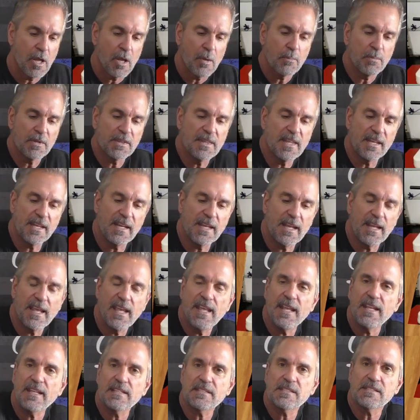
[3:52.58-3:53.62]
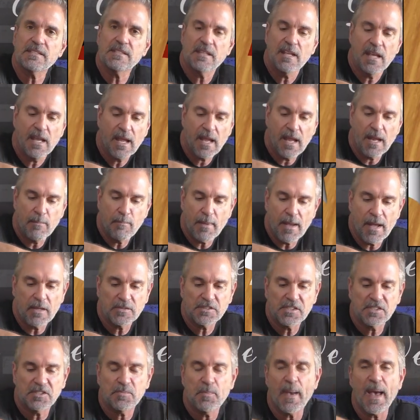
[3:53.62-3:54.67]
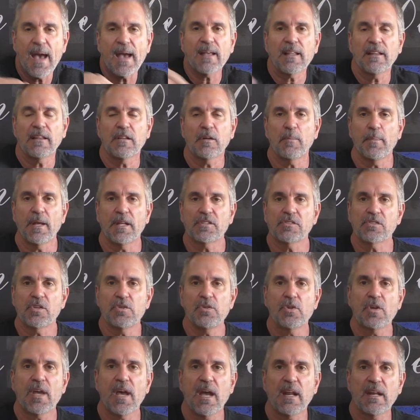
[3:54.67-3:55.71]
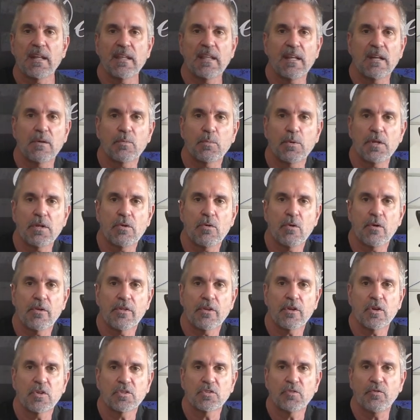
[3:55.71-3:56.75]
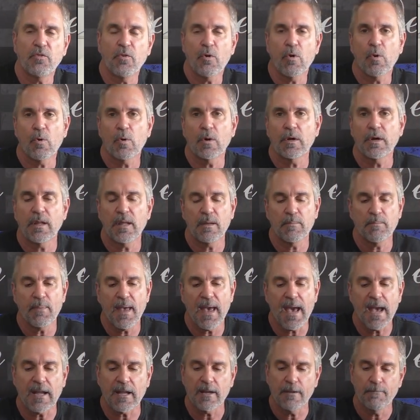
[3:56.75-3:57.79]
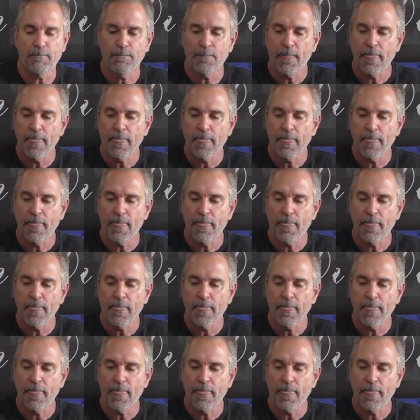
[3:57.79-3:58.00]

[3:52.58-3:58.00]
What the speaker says: But then it hits and bounces back a little bit. So you kind of get a recoil that goes forward and back.